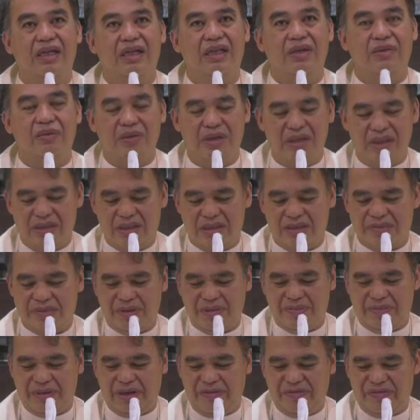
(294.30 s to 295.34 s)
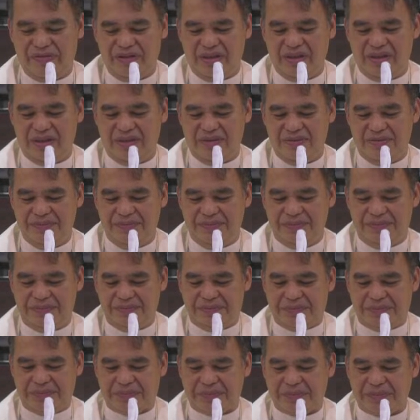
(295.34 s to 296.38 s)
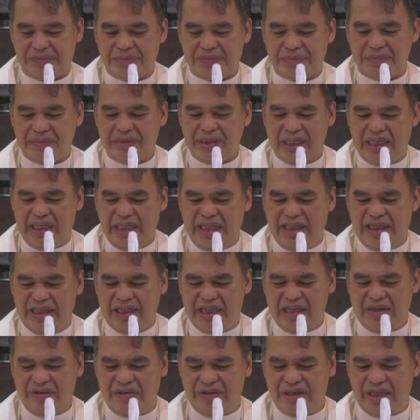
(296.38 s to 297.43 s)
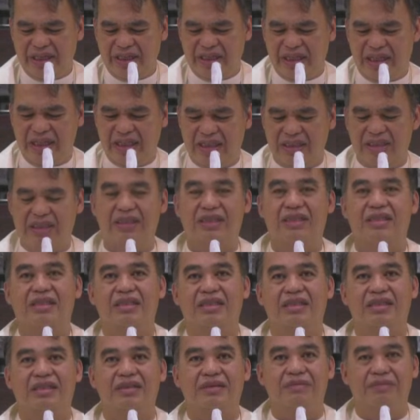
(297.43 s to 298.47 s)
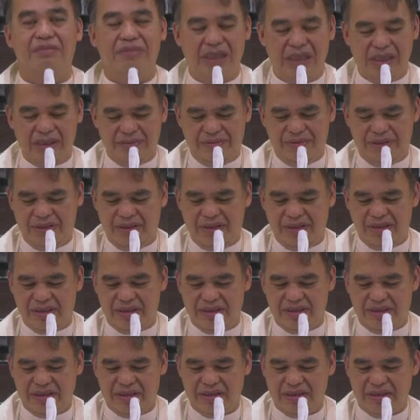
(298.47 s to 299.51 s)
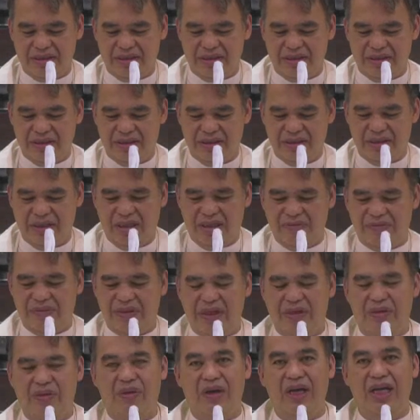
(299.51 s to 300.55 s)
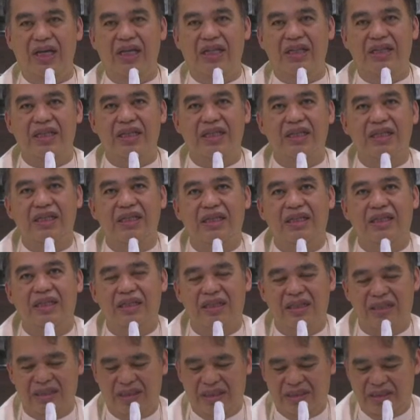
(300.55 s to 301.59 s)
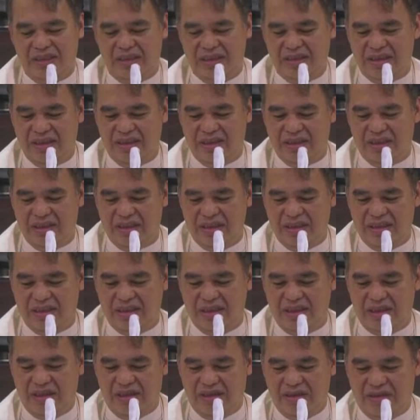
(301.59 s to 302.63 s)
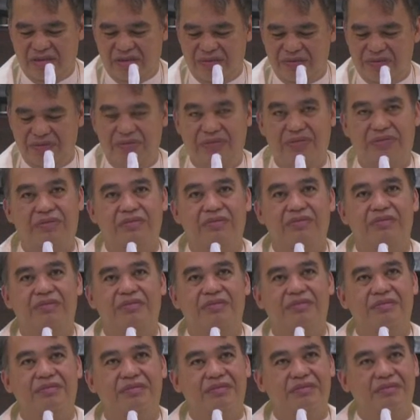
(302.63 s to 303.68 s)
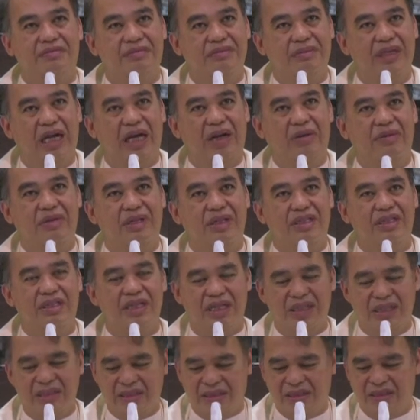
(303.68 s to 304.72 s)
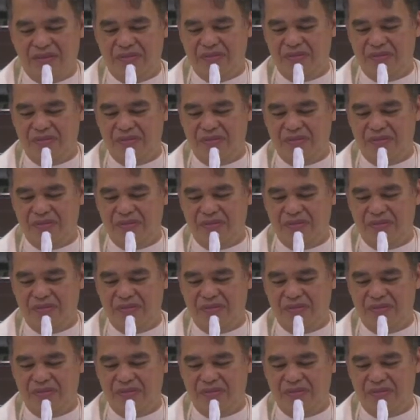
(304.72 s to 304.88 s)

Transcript: The words of the prophet interrogate us, believers, of the quality of our sense